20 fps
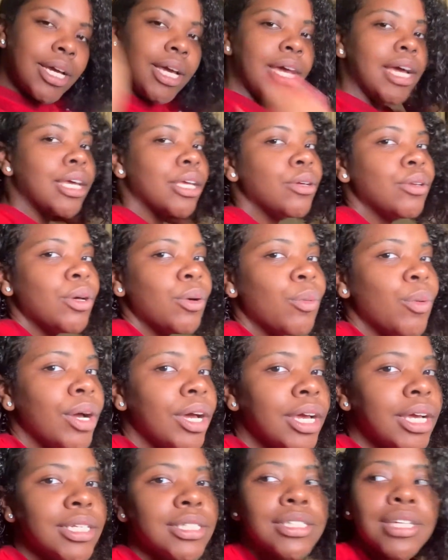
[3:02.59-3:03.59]
And you know what,
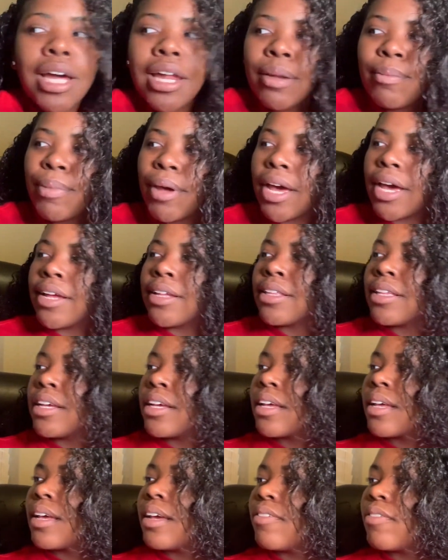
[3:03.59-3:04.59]
it's not a bad
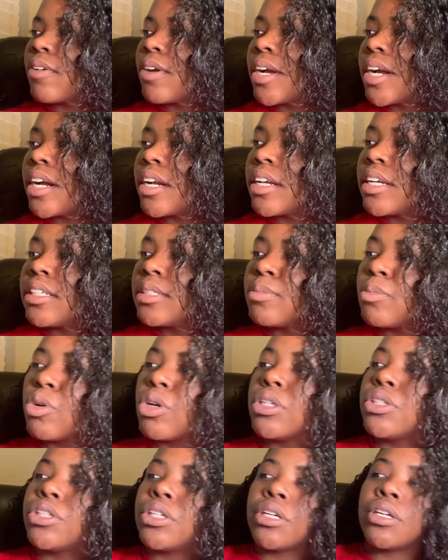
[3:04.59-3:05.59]
thing if your hair needs
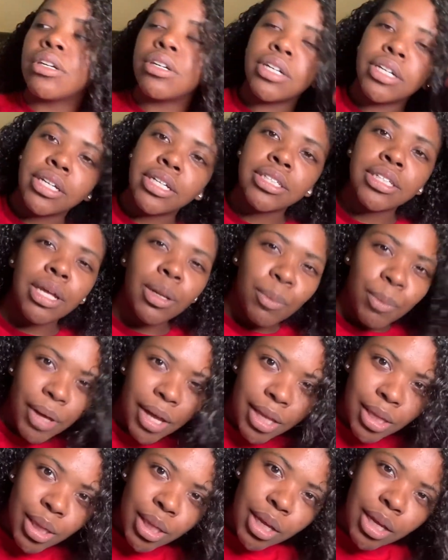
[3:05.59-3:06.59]
more gel, and it's not a
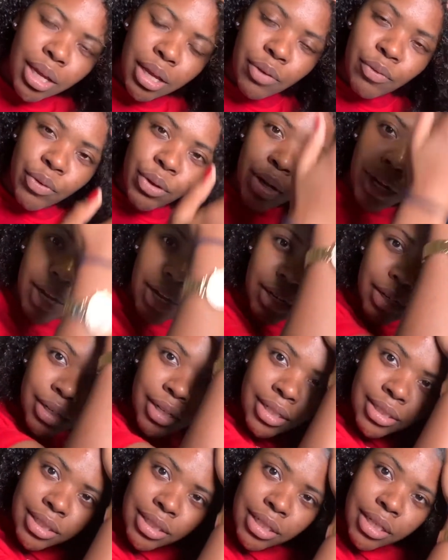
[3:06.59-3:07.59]
bad thing if your hair
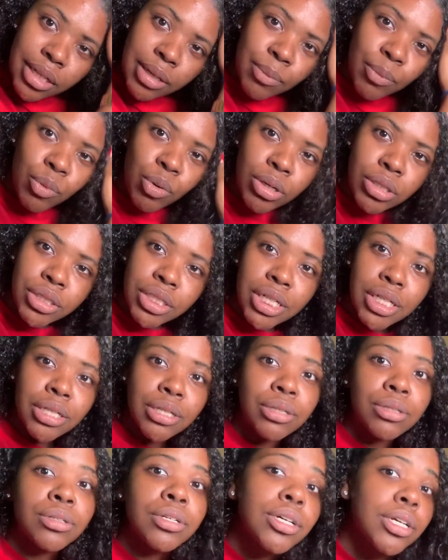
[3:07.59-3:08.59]
doesn't need more
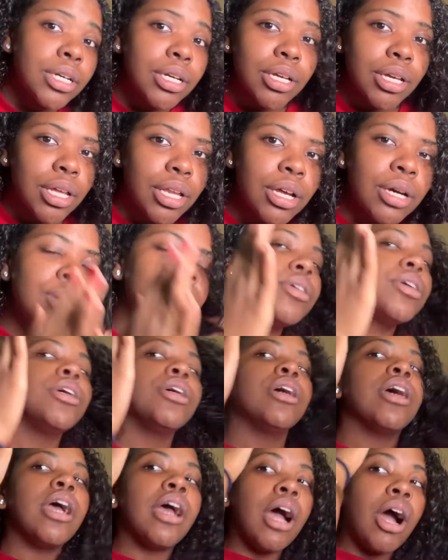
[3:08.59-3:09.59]
gel. You know,
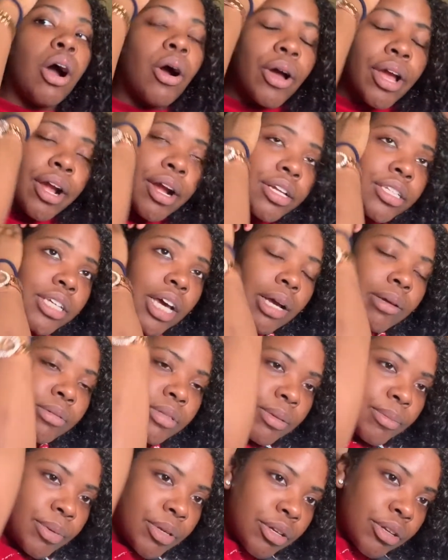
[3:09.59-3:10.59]
all hair types
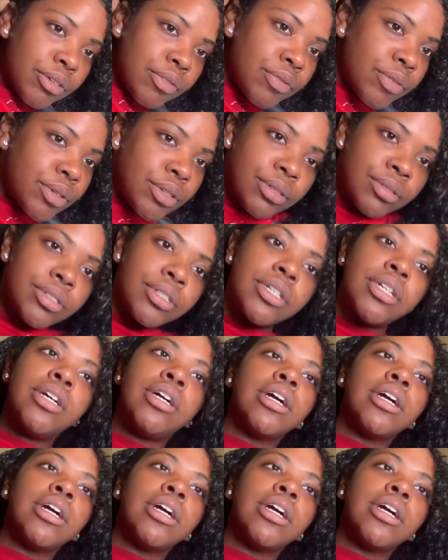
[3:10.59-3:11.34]
are beautiful.